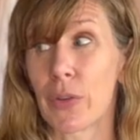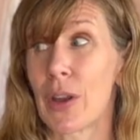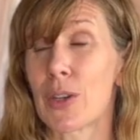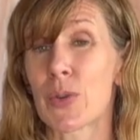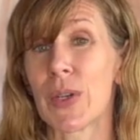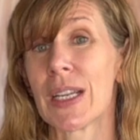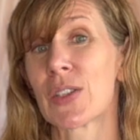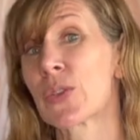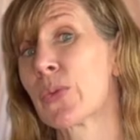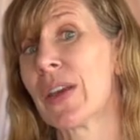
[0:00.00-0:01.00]
They're not treating
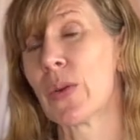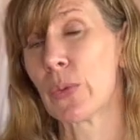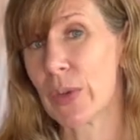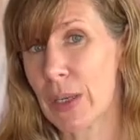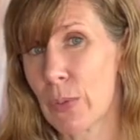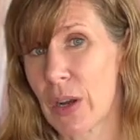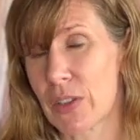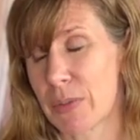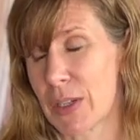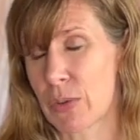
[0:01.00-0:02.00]
us the way that we want
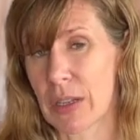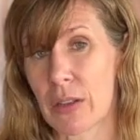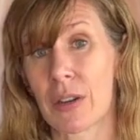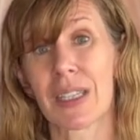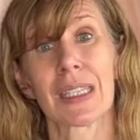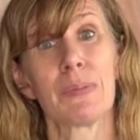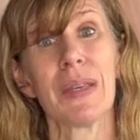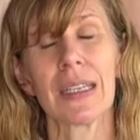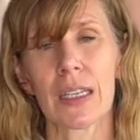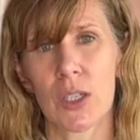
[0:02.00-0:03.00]
to be treated. They're not
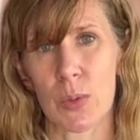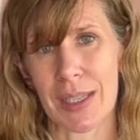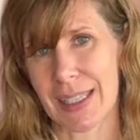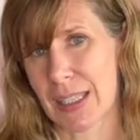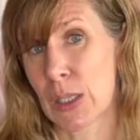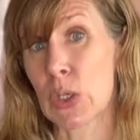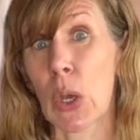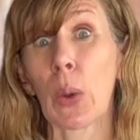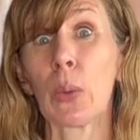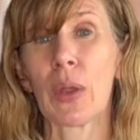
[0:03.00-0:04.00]
speaking to us in the
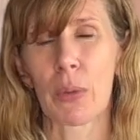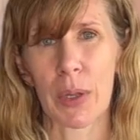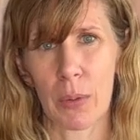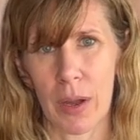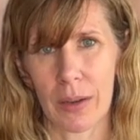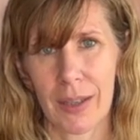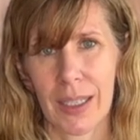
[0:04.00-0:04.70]
tone that we want.